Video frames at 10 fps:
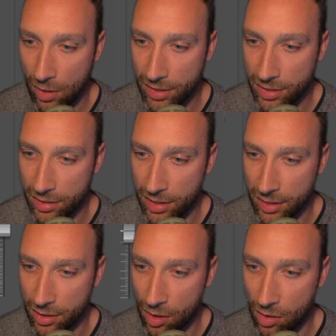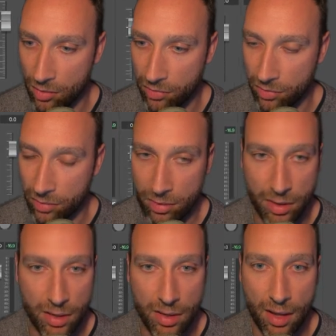instances of
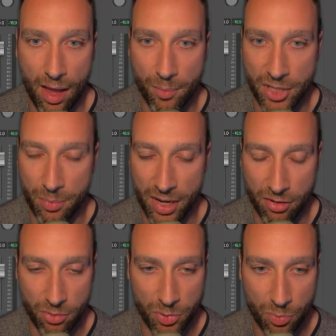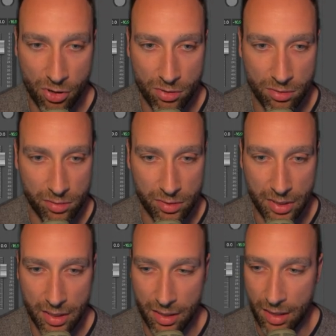Cinematic Rooms Pro,
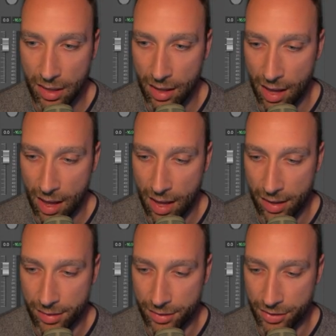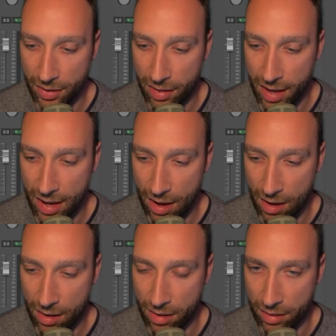and they
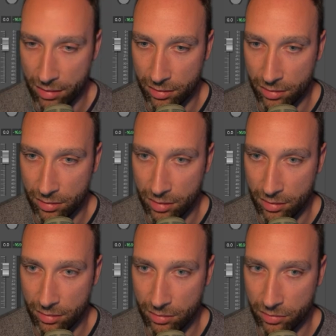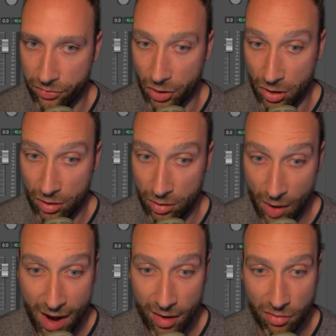are for
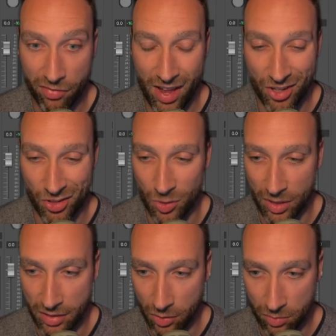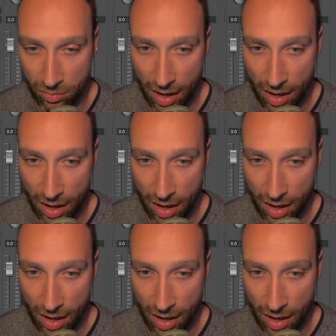early reflections only. So